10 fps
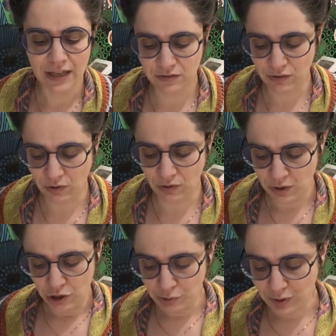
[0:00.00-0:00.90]
And
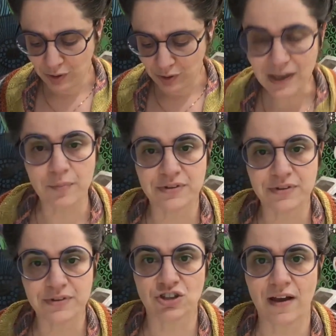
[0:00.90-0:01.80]
so you could be in a
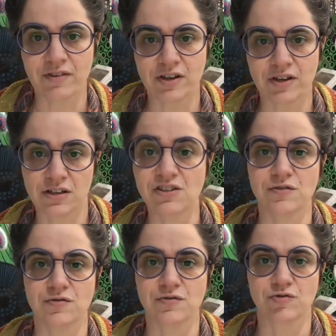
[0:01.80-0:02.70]
position of having
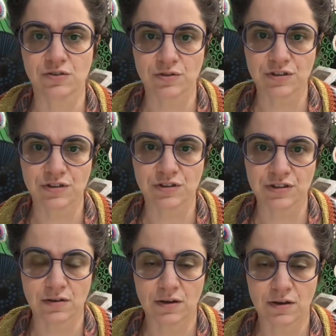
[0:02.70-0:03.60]
tons of
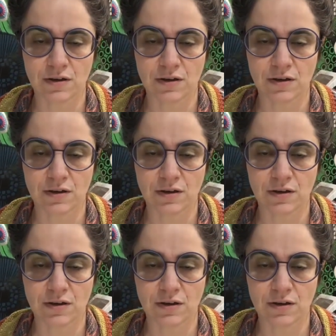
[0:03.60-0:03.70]
resources,